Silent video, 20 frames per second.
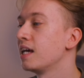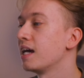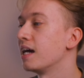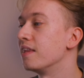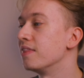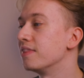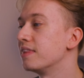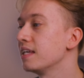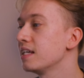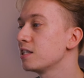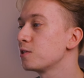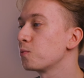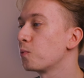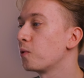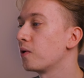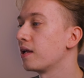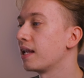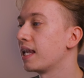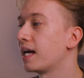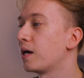And this
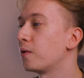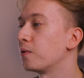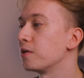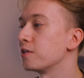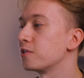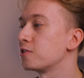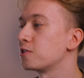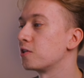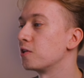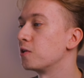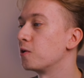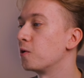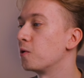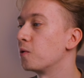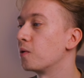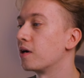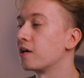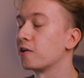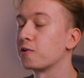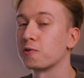will allow us
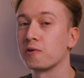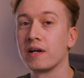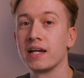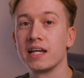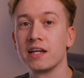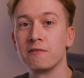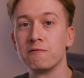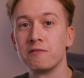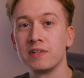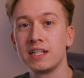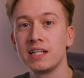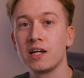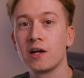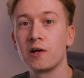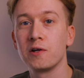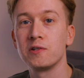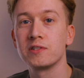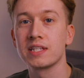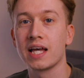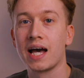to create
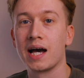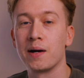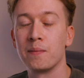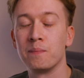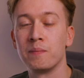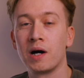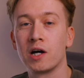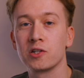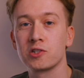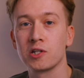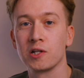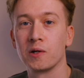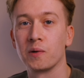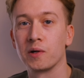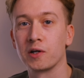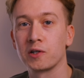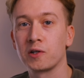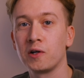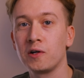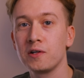videos at a much
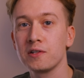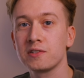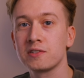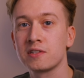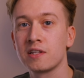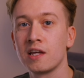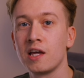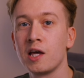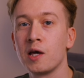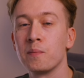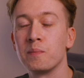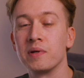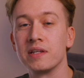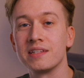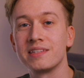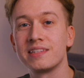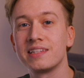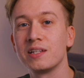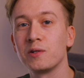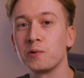lower cost, but
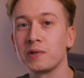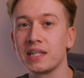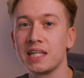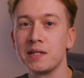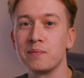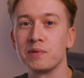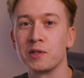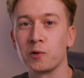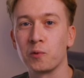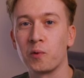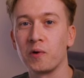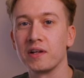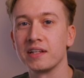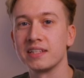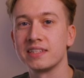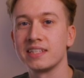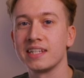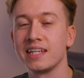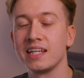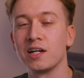still keep the
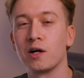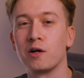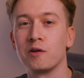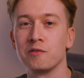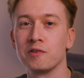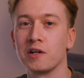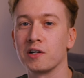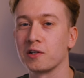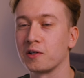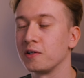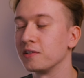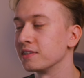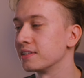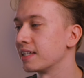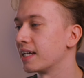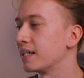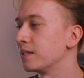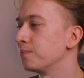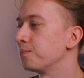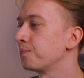quality of our
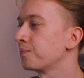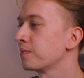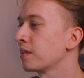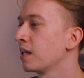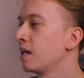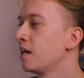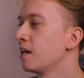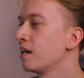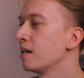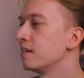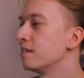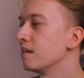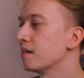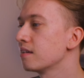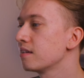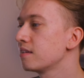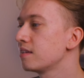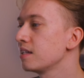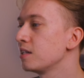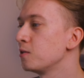content. The
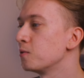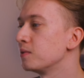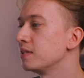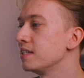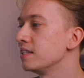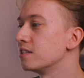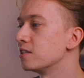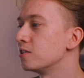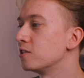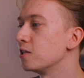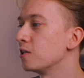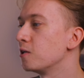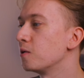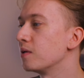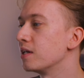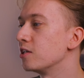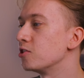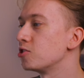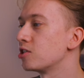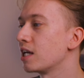other thing you'll need to do
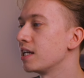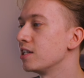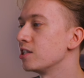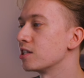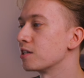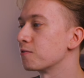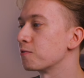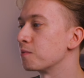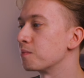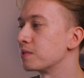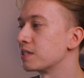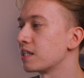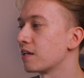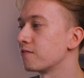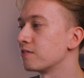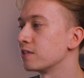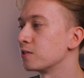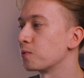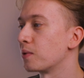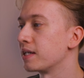is change it from
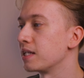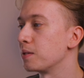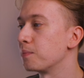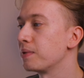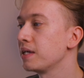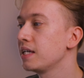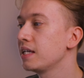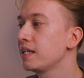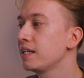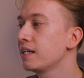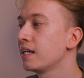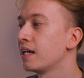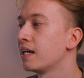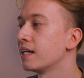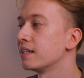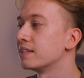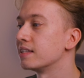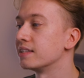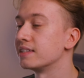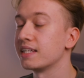720p
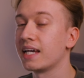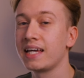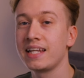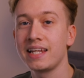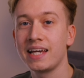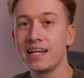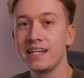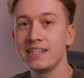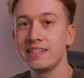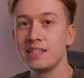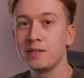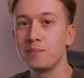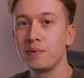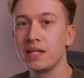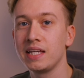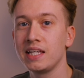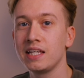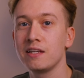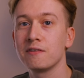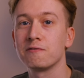to
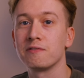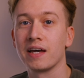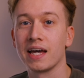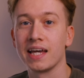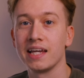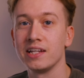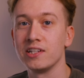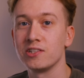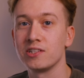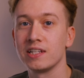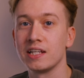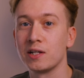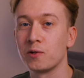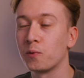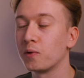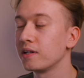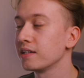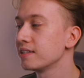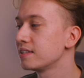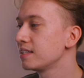1080p for HD
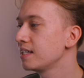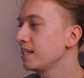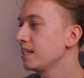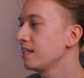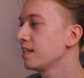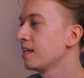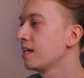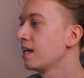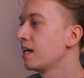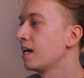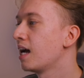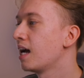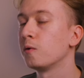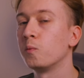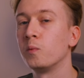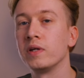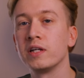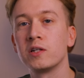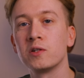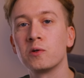quality.
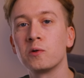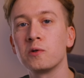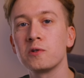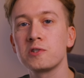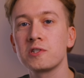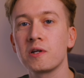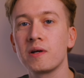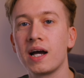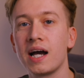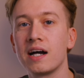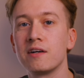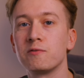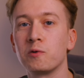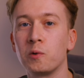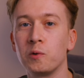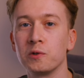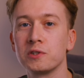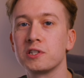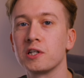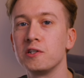We can also have
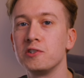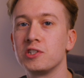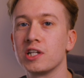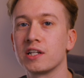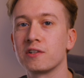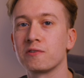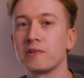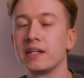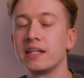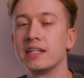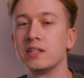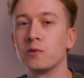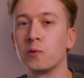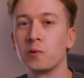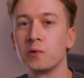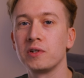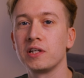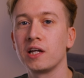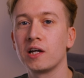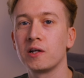auto-generated
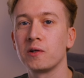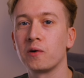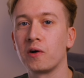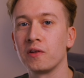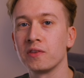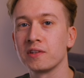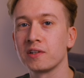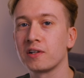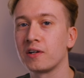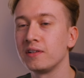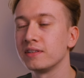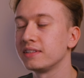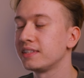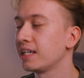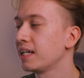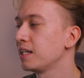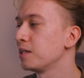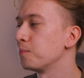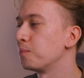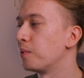audio on the
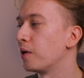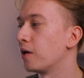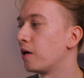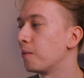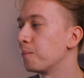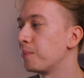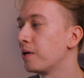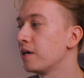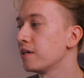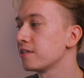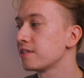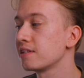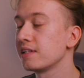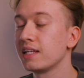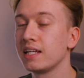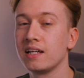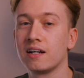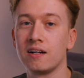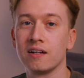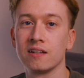content, but
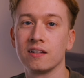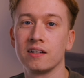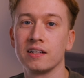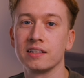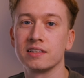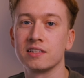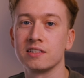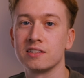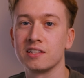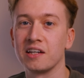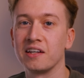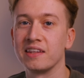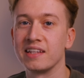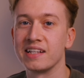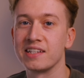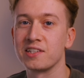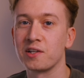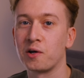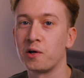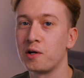personally I like to turn
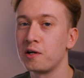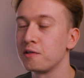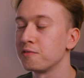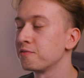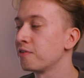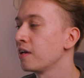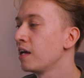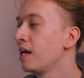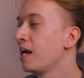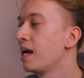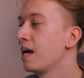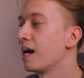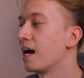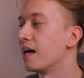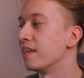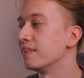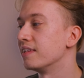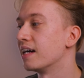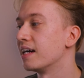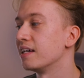this off,
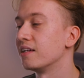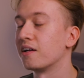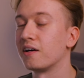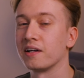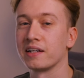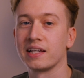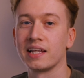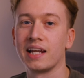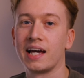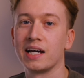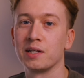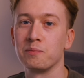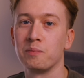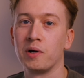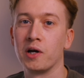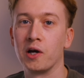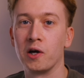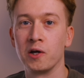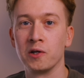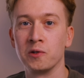and then I can add
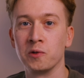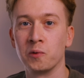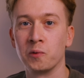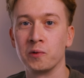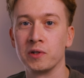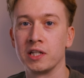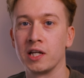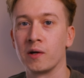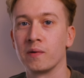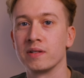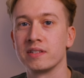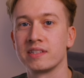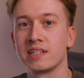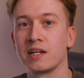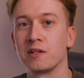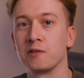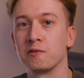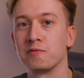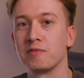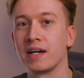my own audio and
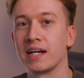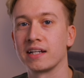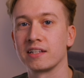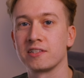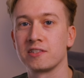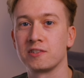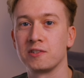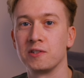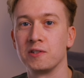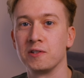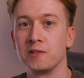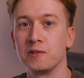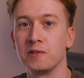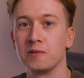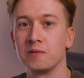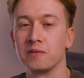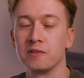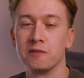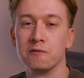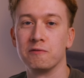sound effects
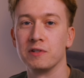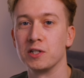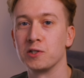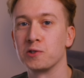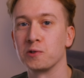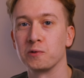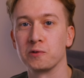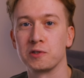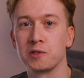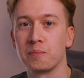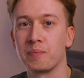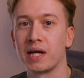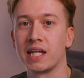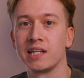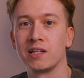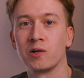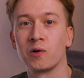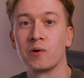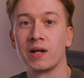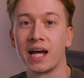to the visuals
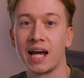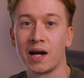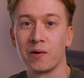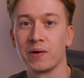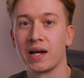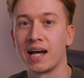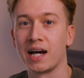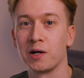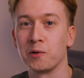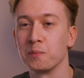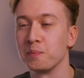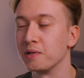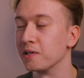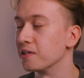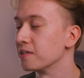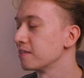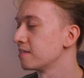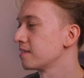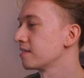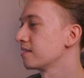depending on how it
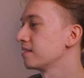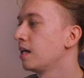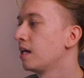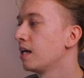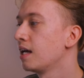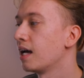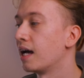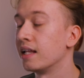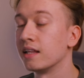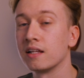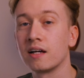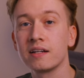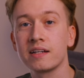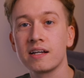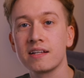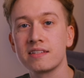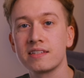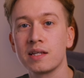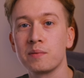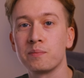outputs. And like
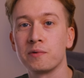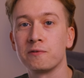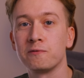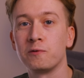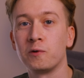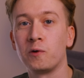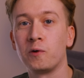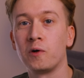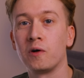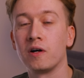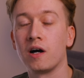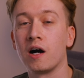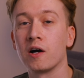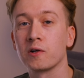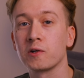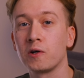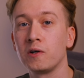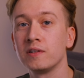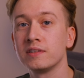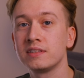I said before, our
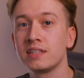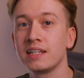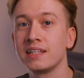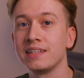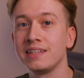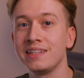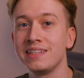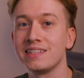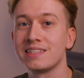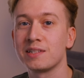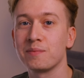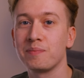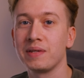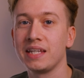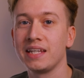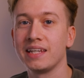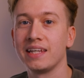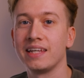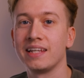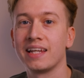content needs to
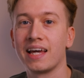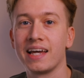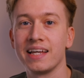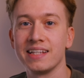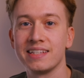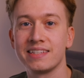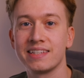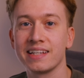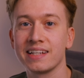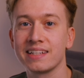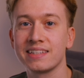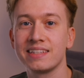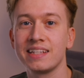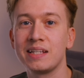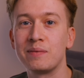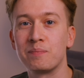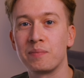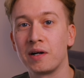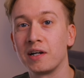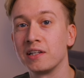be in a
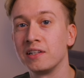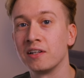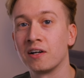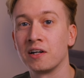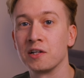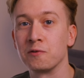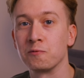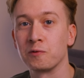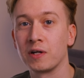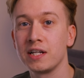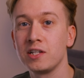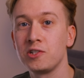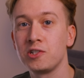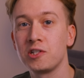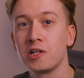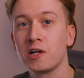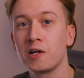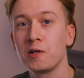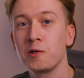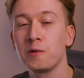16:9
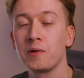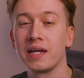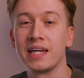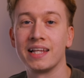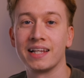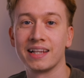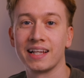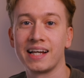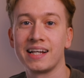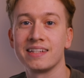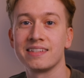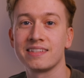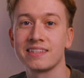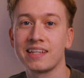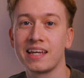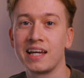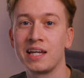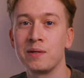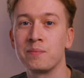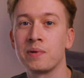ratio in
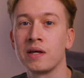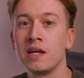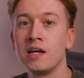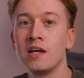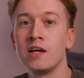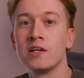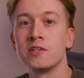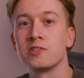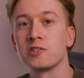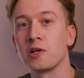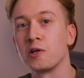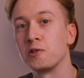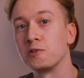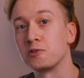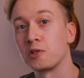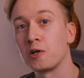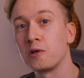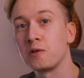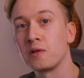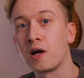landscape, so
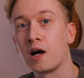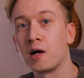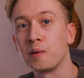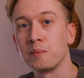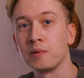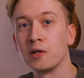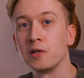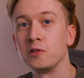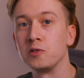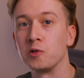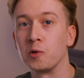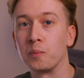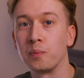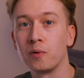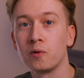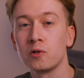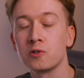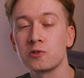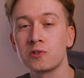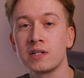don't upload your
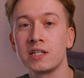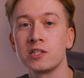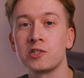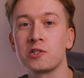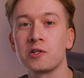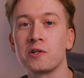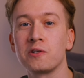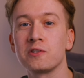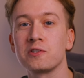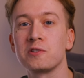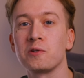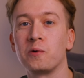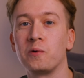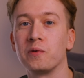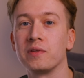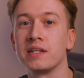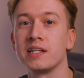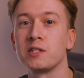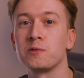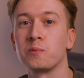portrait shots
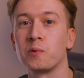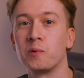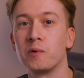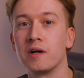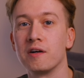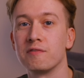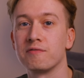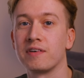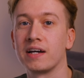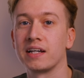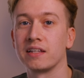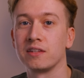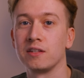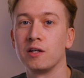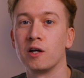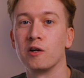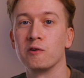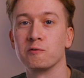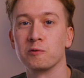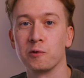or this will affect
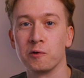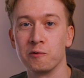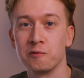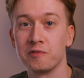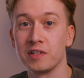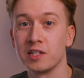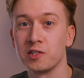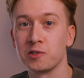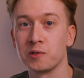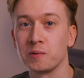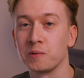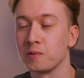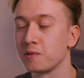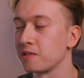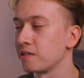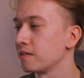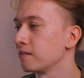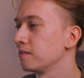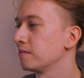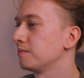the overall visuals.